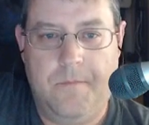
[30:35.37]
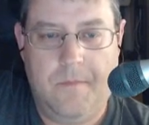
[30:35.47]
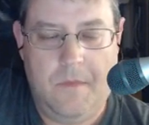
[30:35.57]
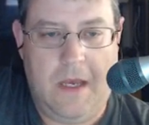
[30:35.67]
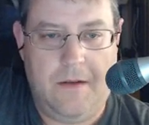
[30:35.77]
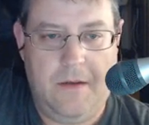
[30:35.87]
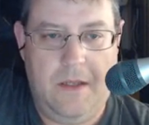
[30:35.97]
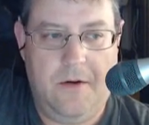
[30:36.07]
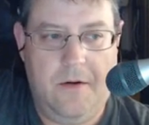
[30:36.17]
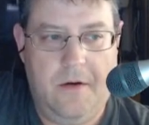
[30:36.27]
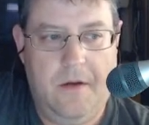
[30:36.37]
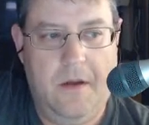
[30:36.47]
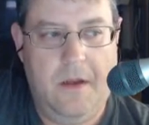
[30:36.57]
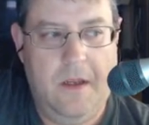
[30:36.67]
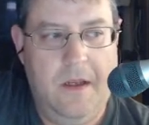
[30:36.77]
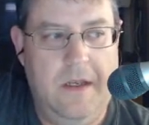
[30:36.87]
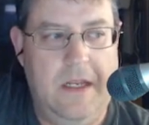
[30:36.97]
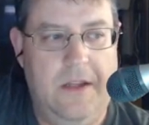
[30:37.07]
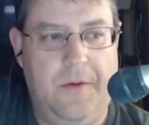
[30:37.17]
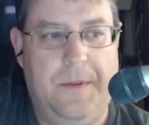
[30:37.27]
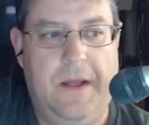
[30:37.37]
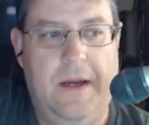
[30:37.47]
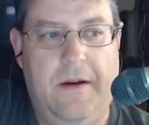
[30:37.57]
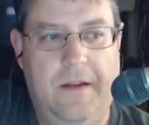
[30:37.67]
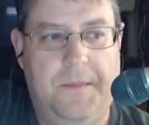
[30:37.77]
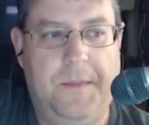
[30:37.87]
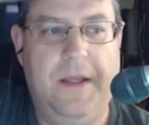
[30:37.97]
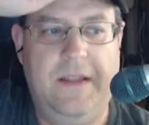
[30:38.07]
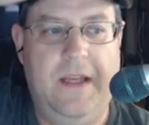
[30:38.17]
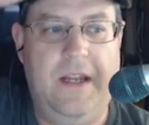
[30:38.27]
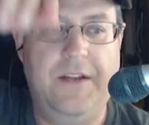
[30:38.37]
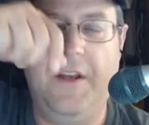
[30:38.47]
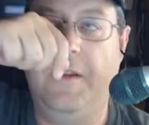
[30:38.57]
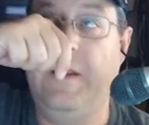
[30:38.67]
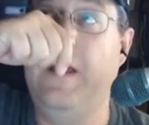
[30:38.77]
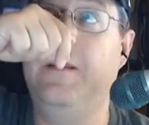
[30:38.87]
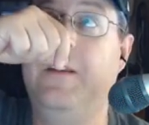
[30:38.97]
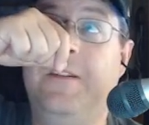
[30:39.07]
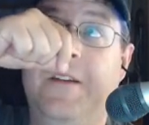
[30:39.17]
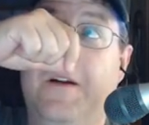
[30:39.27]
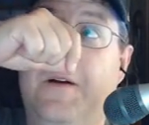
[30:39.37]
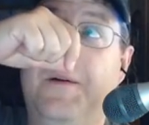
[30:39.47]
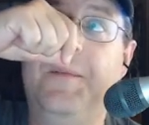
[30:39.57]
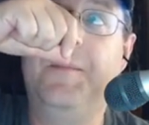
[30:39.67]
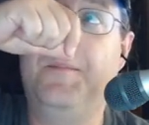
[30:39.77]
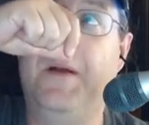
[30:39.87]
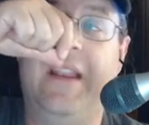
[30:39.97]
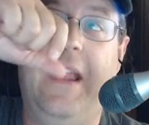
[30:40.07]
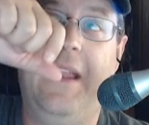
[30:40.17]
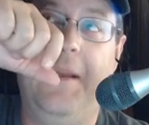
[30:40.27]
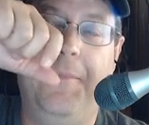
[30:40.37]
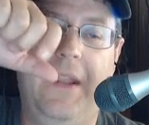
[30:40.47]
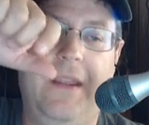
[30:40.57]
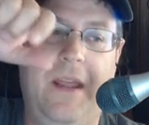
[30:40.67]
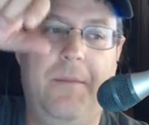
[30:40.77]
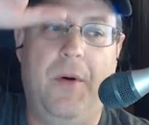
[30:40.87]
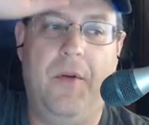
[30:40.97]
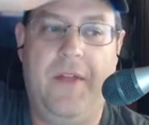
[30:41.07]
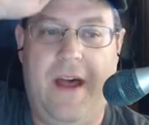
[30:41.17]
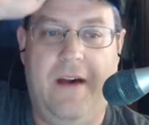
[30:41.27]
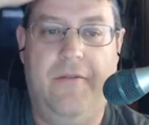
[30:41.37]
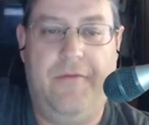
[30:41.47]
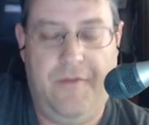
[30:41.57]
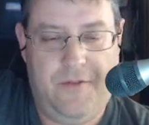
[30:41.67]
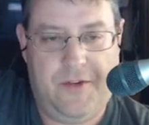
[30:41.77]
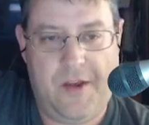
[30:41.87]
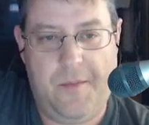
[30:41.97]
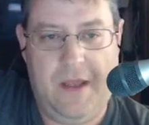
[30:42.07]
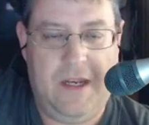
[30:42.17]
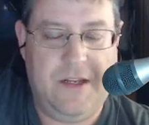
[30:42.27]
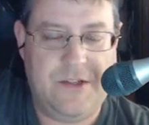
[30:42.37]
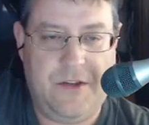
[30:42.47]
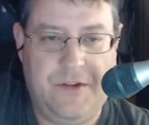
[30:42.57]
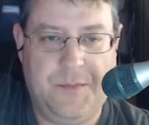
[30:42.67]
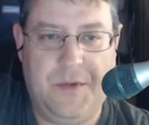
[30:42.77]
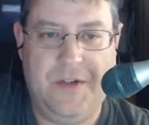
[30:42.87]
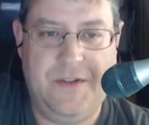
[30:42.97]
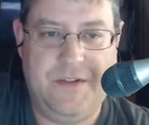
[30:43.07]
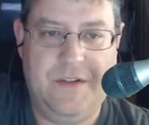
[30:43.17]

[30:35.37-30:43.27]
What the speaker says: Yeah, neither player has played in the NHL yet this year. But they both have some NHL experience.